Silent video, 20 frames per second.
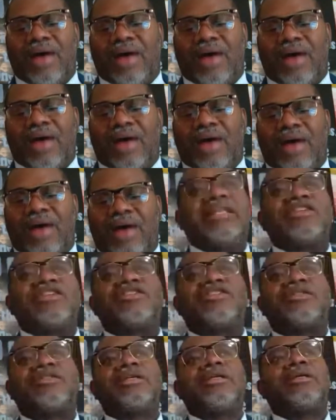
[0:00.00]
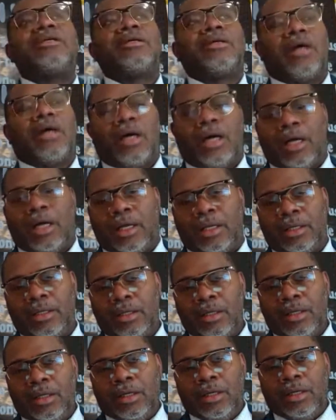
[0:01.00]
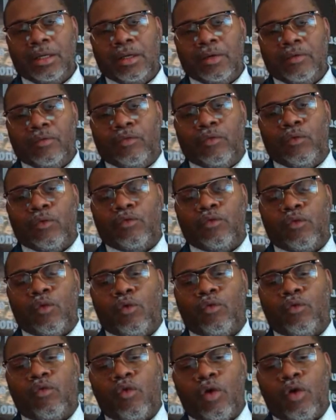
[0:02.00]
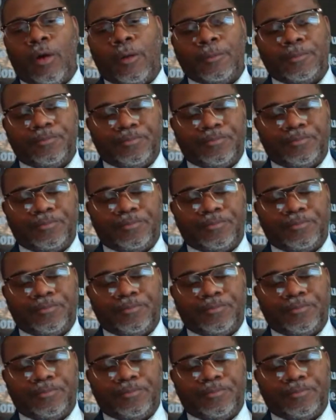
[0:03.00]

and begin to seek God for for, for